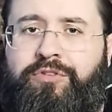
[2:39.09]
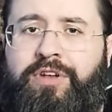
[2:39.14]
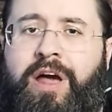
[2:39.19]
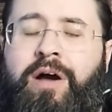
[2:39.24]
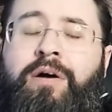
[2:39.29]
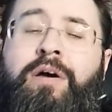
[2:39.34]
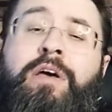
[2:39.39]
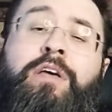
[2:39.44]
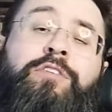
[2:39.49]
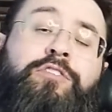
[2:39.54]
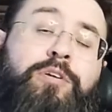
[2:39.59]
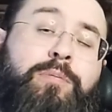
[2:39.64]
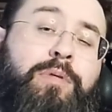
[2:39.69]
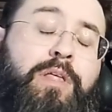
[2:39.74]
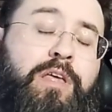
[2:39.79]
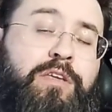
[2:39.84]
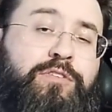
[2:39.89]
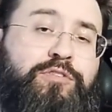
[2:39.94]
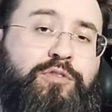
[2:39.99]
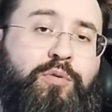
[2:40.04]
Now,
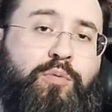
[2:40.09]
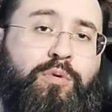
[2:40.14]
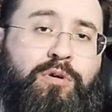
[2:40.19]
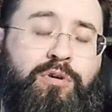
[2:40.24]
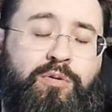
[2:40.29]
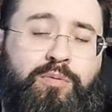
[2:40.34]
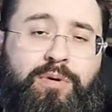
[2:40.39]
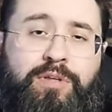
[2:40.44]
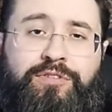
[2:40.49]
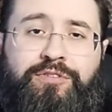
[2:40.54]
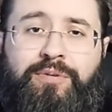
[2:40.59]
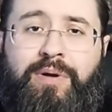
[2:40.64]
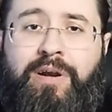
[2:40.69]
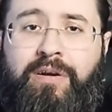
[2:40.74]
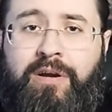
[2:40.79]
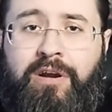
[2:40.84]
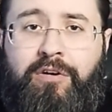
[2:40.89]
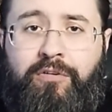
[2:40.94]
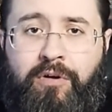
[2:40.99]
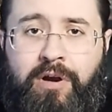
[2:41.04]
somebody I used to work with, so
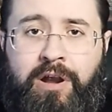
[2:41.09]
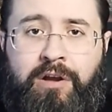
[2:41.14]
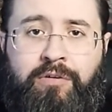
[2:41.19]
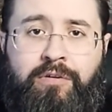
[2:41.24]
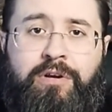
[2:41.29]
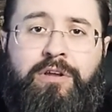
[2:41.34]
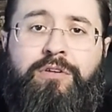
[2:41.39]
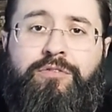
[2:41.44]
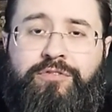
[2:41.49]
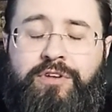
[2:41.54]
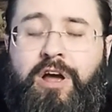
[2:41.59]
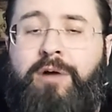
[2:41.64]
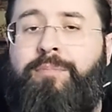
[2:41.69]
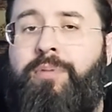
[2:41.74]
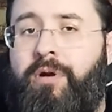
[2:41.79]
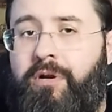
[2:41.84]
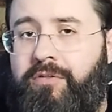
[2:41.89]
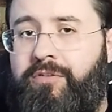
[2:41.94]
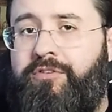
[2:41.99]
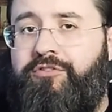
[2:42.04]
Eric Gregory, who's now
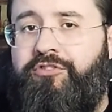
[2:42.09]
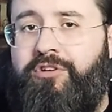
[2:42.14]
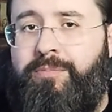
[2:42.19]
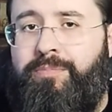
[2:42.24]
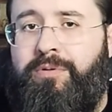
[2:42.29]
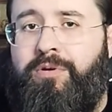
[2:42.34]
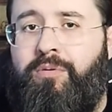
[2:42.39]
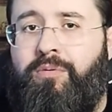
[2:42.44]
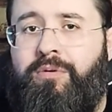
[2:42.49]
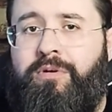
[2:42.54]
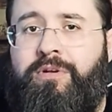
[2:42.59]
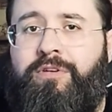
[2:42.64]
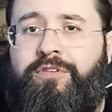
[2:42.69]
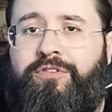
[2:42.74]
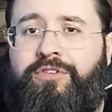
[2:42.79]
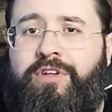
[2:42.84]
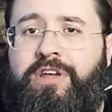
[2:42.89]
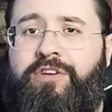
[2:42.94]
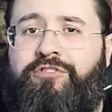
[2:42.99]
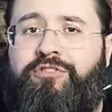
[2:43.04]
part of the Shipley
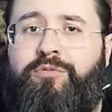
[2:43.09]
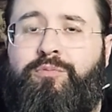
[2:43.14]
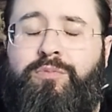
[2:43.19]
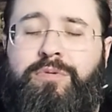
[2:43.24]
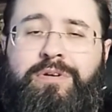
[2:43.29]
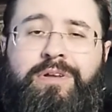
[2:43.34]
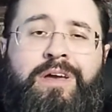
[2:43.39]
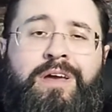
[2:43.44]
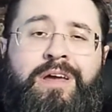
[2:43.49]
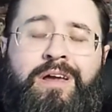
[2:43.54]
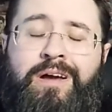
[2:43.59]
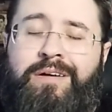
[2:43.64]
organization, would